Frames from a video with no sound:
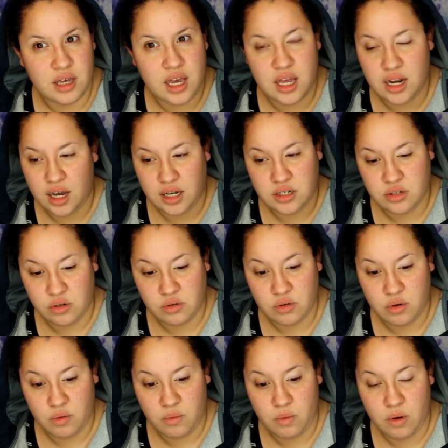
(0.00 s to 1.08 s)
And I don't
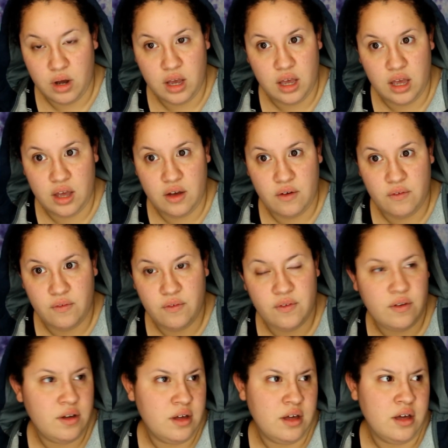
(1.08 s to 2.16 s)
know if
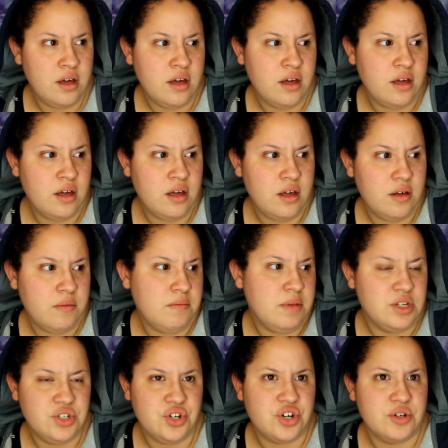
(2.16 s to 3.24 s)
me
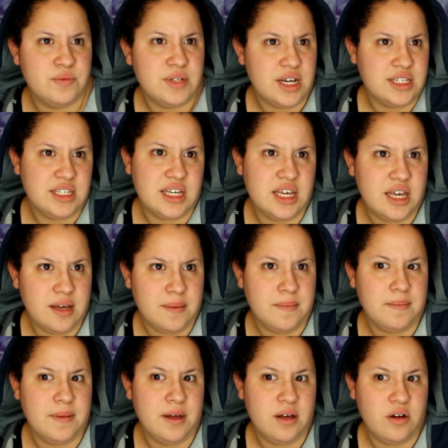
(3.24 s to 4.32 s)
circumcising
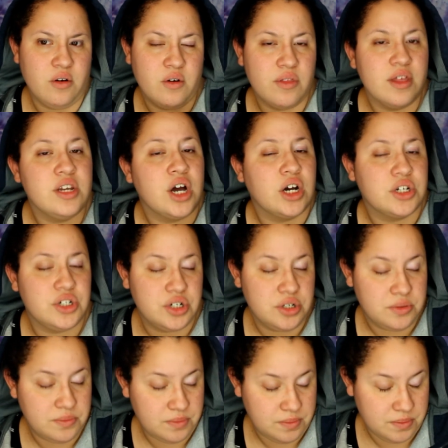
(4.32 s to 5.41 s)
him, or the doctor
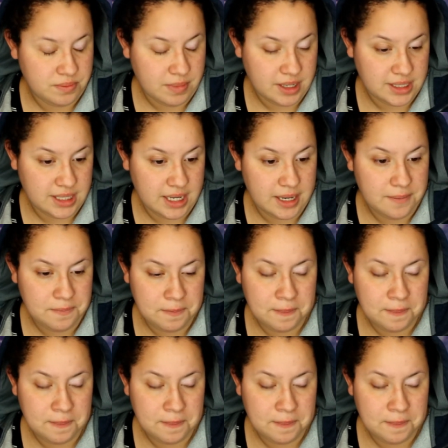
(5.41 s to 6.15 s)
might say,